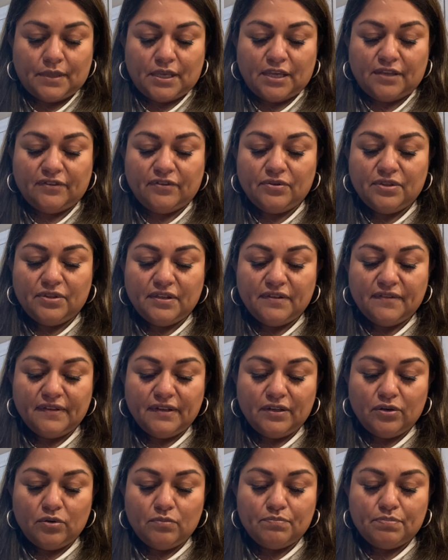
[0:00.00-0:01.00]
So this
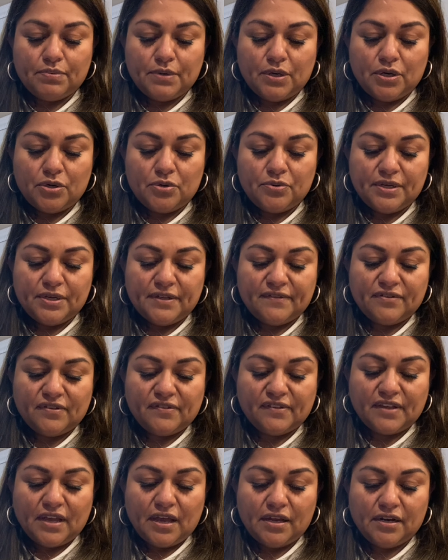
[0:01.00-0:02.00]
little bow is
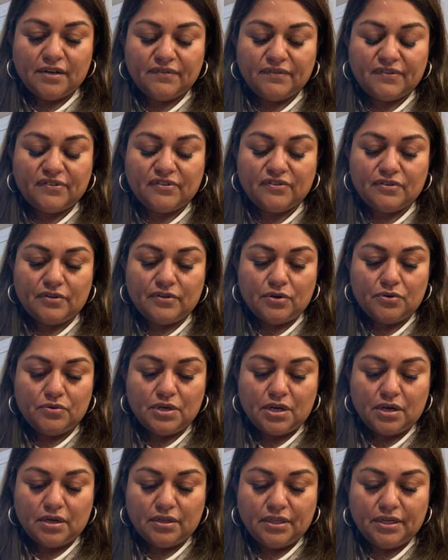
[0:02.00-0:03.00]
just kind of
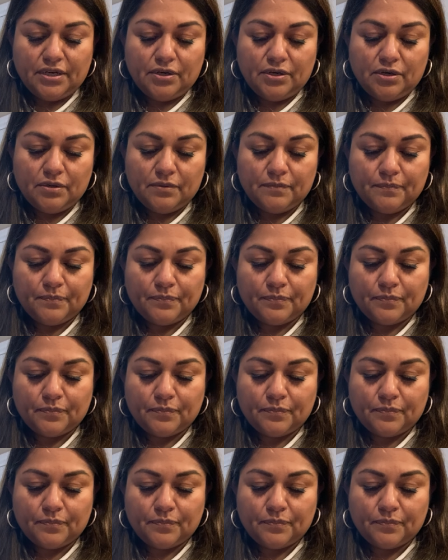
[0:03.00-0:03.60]
sewn on there.